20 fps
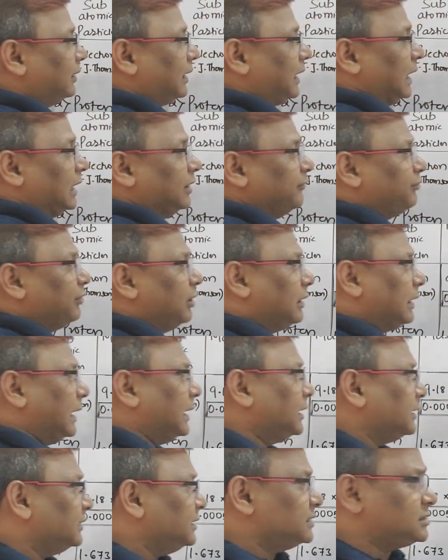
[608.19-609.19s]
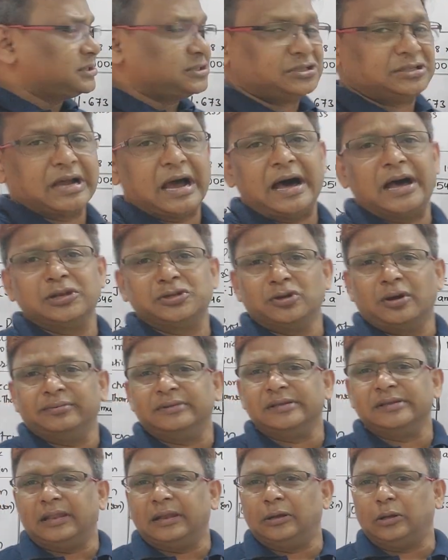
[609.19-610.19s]
And if you write this charge of
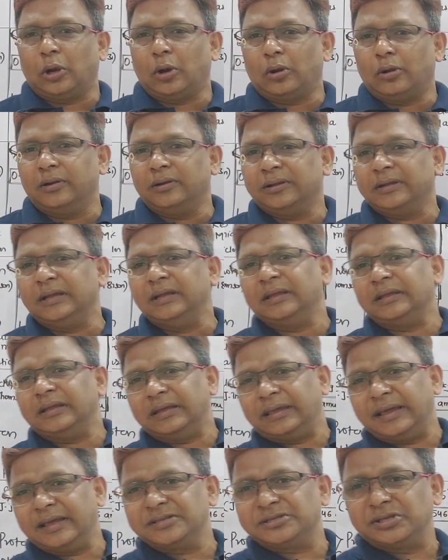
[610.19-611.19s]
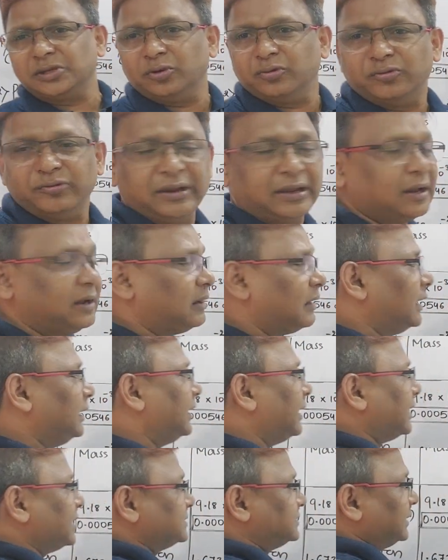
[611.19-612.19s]
the electron in ESU, we can write
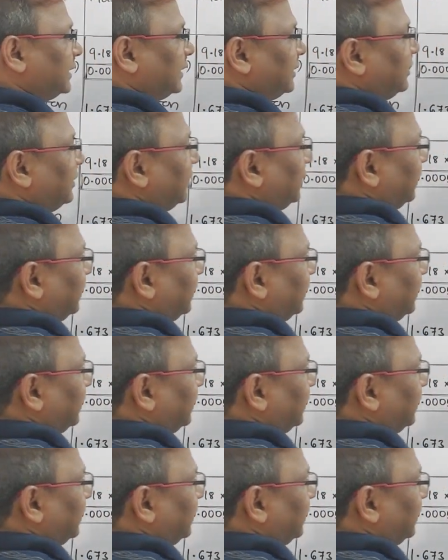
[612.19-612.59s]
as a